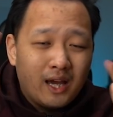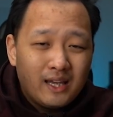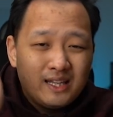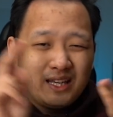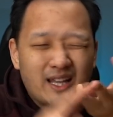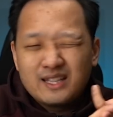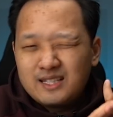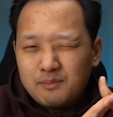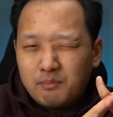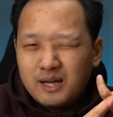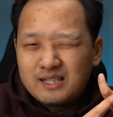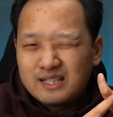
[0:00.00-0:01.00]
the Galaxy
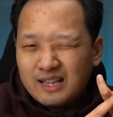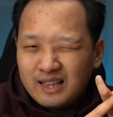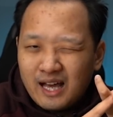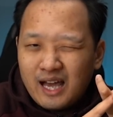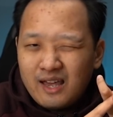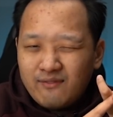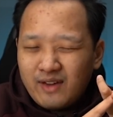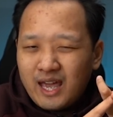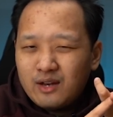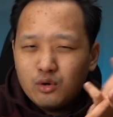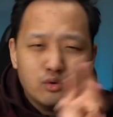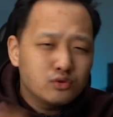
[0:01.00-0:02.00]
Buds Live,
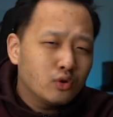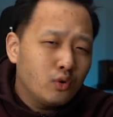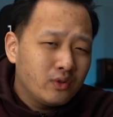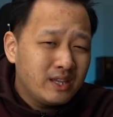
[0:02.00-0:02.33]
and also